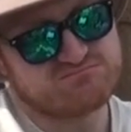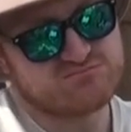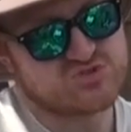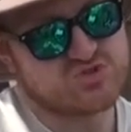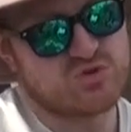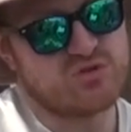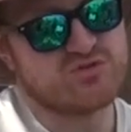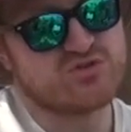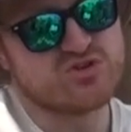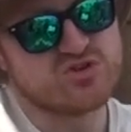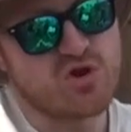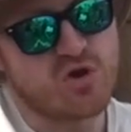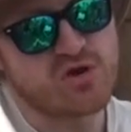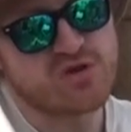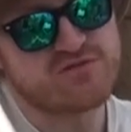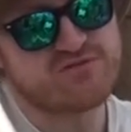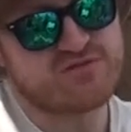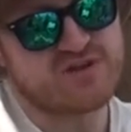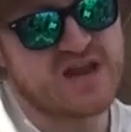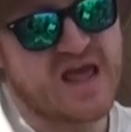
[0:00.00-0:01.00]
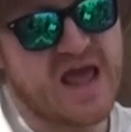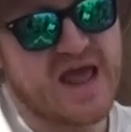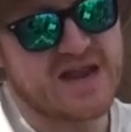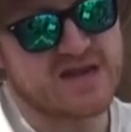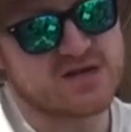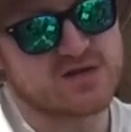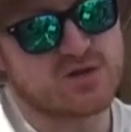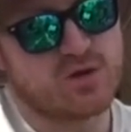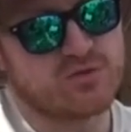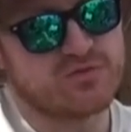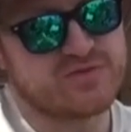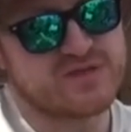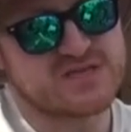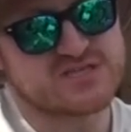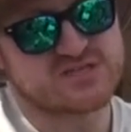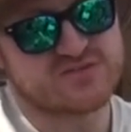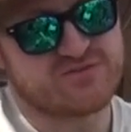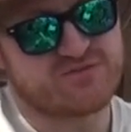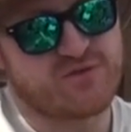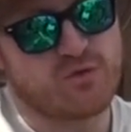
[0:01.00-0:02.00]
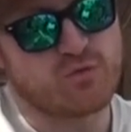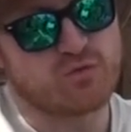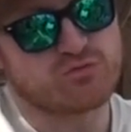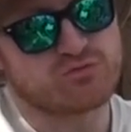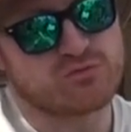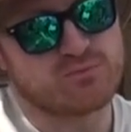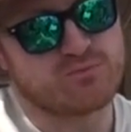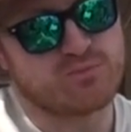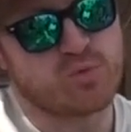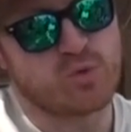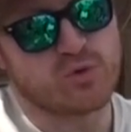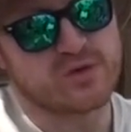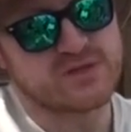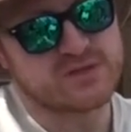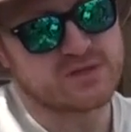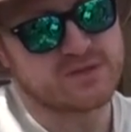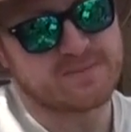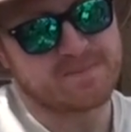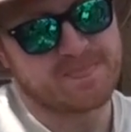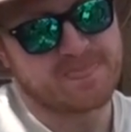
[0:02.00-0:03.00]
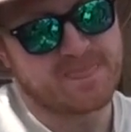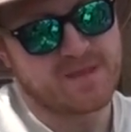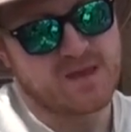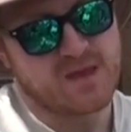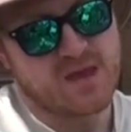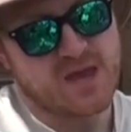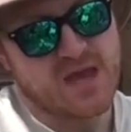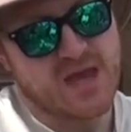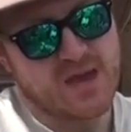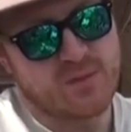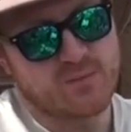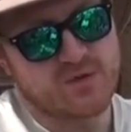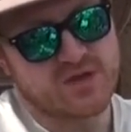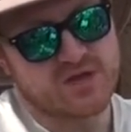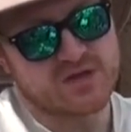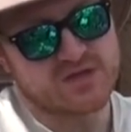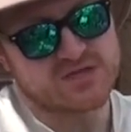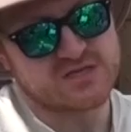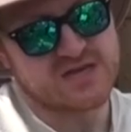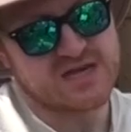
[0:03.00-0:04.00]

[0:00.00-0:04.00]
sort of knife and hand on this fulcrum point, and we're going